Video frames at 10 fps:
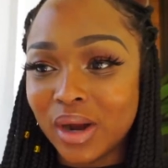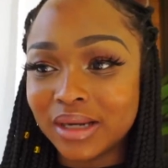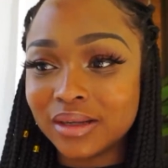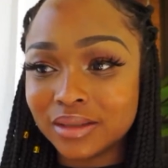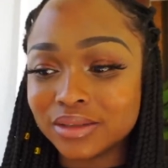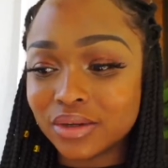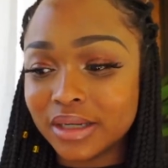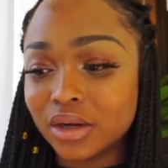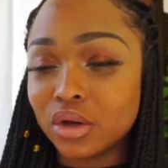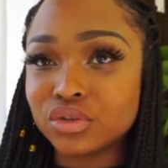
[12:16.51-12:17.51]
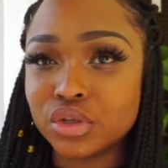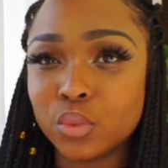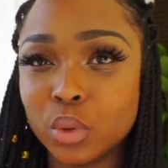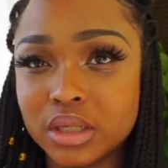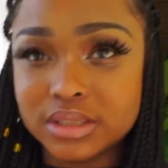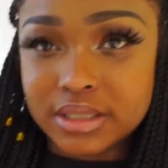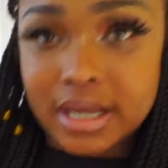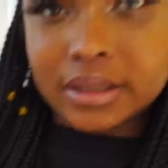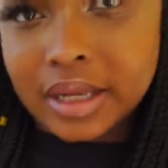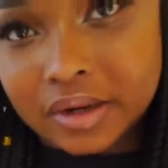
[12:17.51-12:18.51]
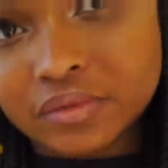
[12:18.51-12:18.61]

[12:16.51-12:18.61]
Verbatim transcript: white color and also ones that like